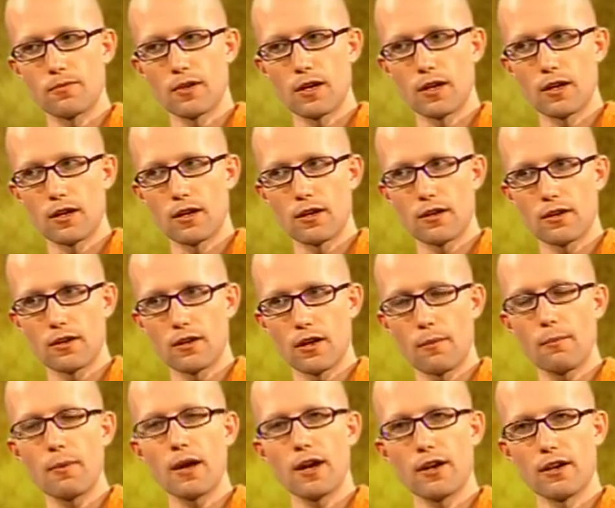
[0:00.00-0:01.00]
uh,
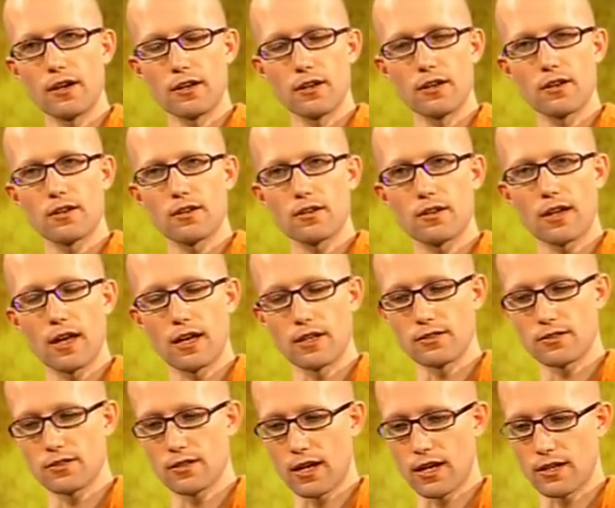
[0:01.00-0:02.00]
apparent
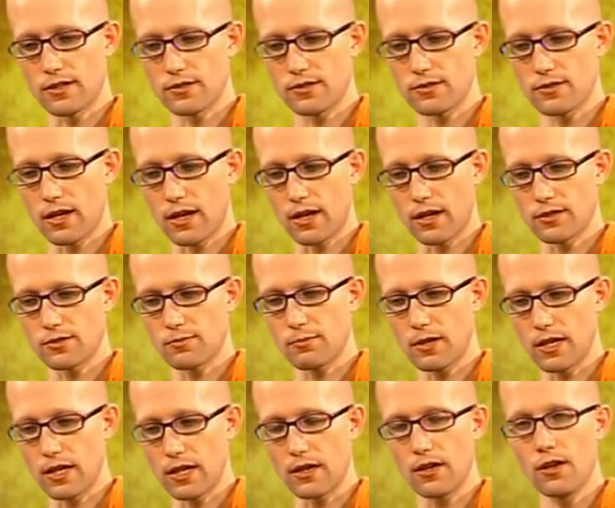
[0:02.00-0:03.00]
as, as, as
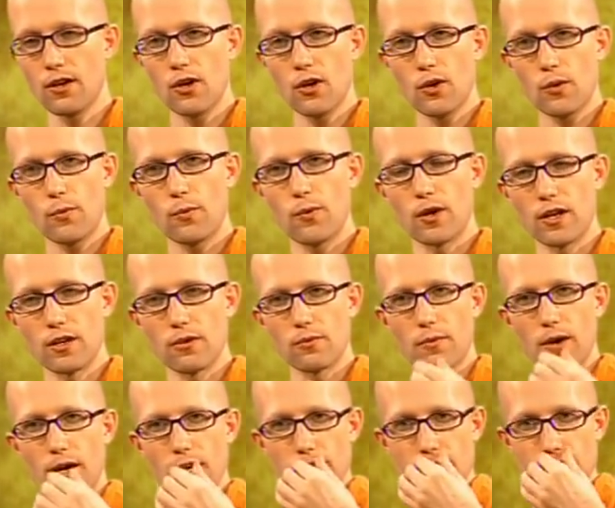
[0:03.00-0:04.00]
being what it
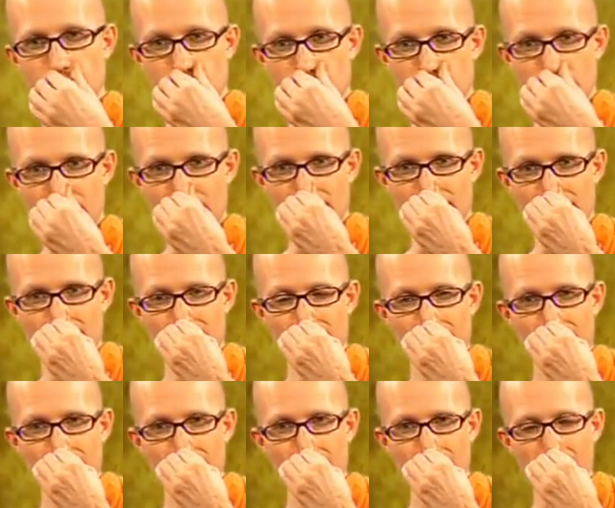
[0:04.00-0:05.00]
was, as being
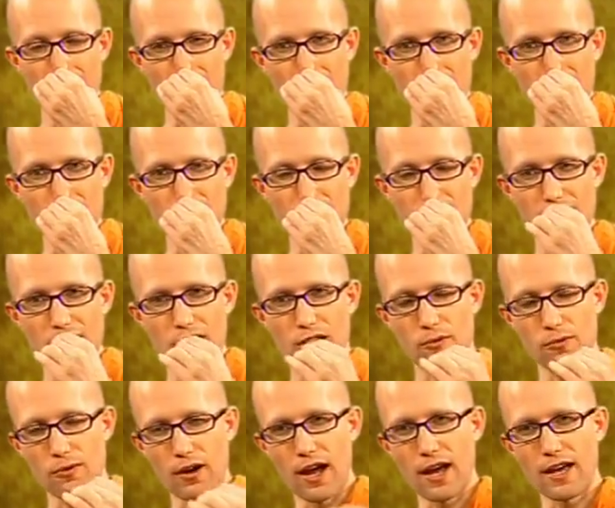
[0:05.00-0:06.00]
a
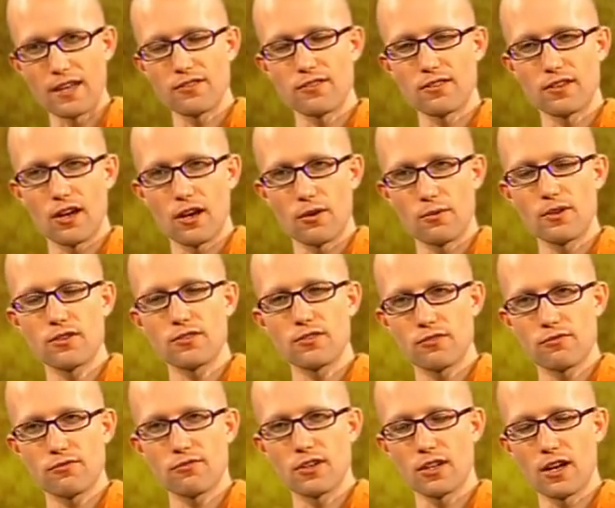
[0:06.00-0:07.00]
arise,
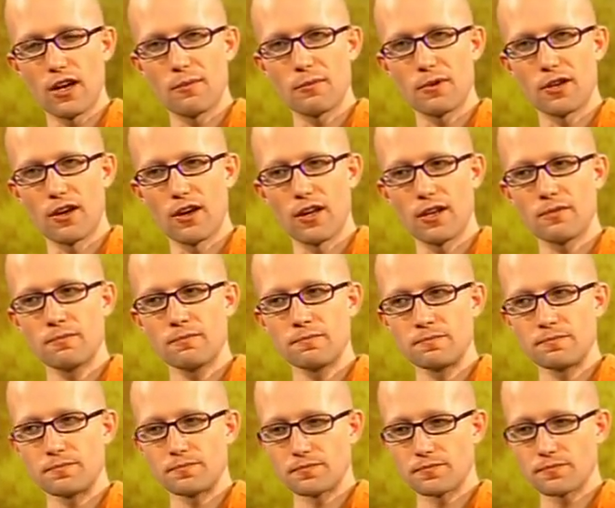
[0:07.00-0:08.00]
arisen phenomenon
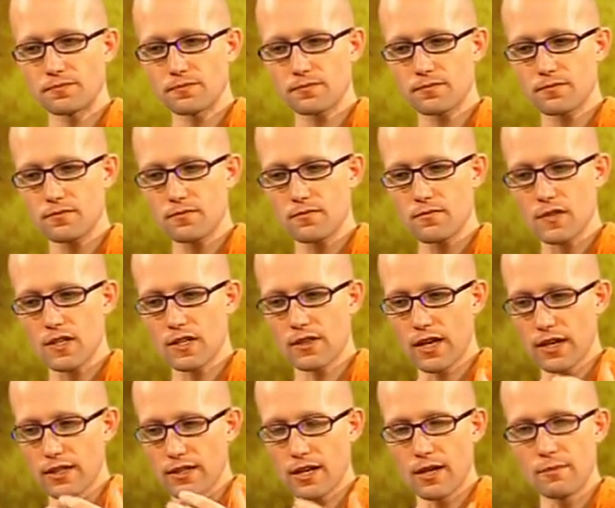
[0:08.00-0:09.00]

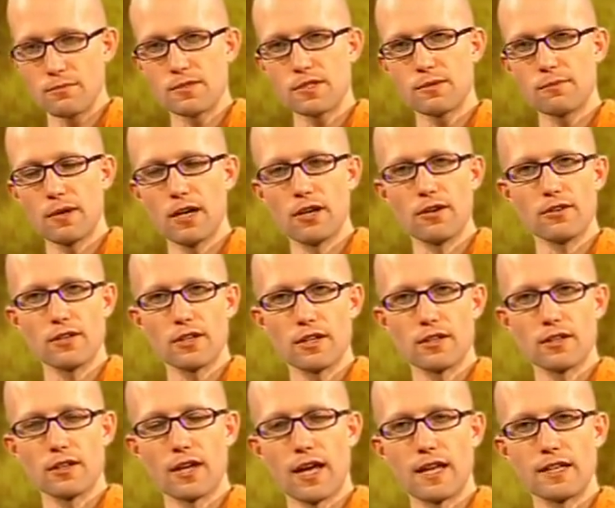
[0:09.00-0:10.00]
that comes about
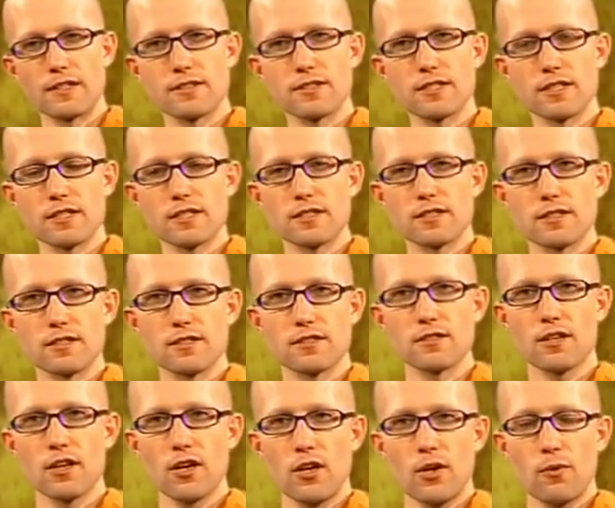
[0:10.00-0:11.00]
and, and
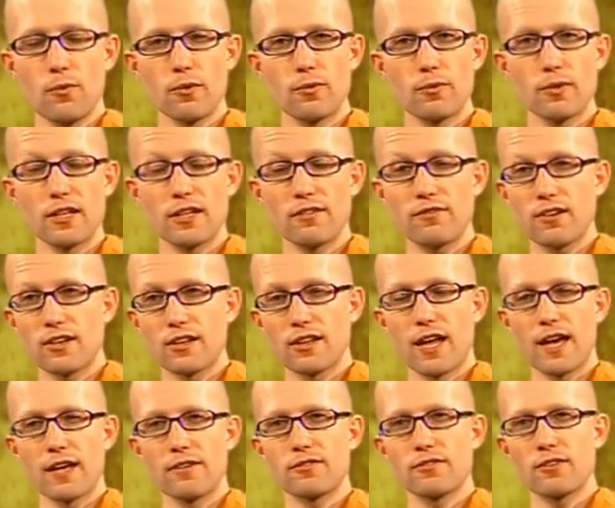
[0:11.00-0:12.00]
ceases. We would live our
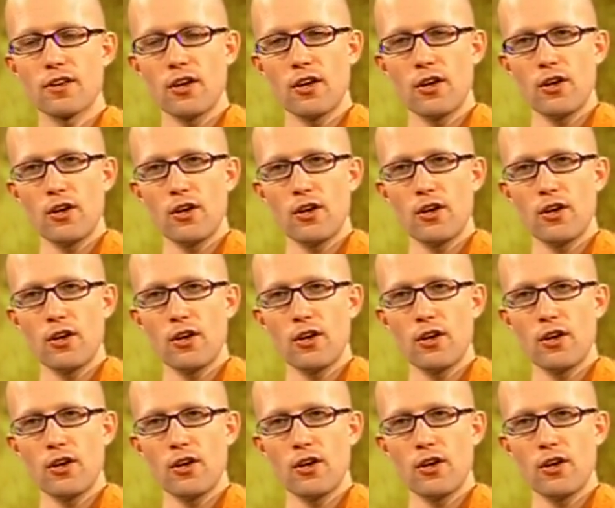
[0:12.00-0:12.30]
lives